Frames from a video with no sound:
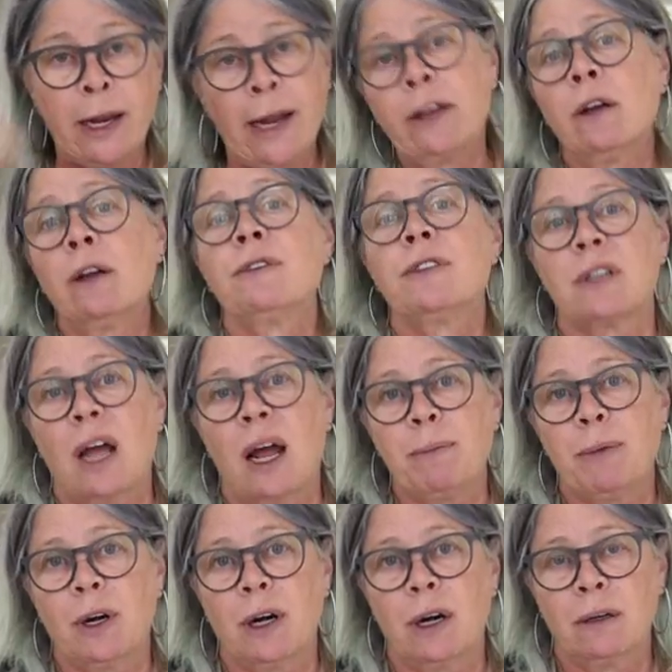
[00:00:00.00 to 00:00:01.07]
I could have
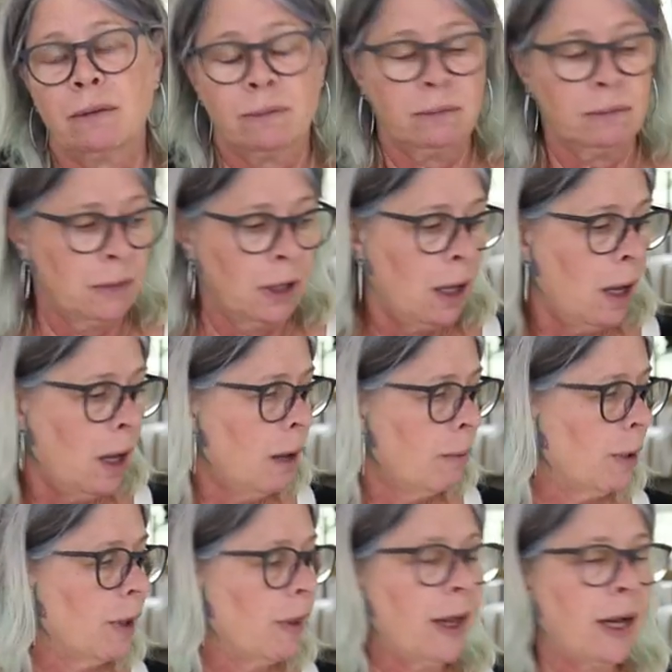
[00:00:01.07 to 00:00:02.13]
stopped there,
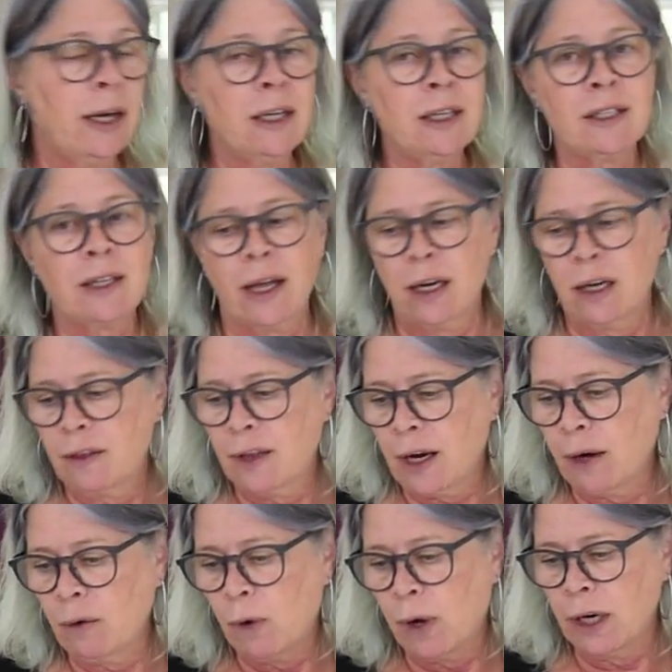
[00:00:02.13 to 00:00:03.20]
but then I decided that
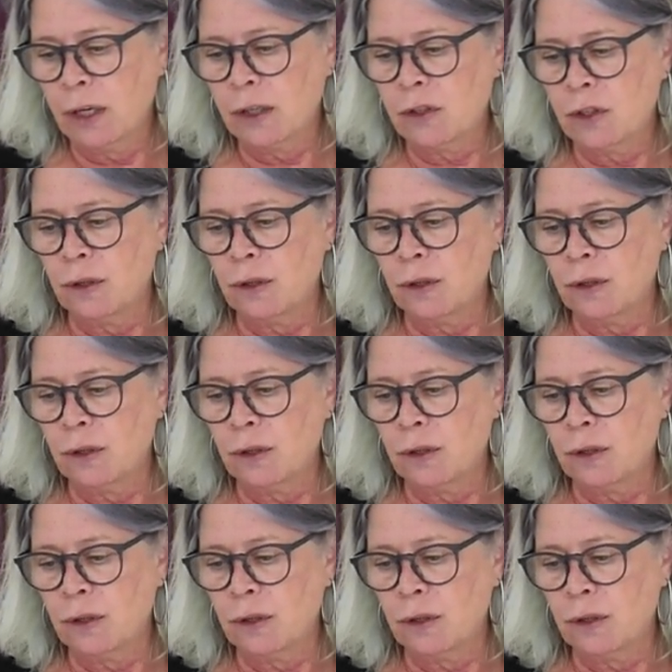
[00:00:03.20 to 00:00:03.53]
I wanted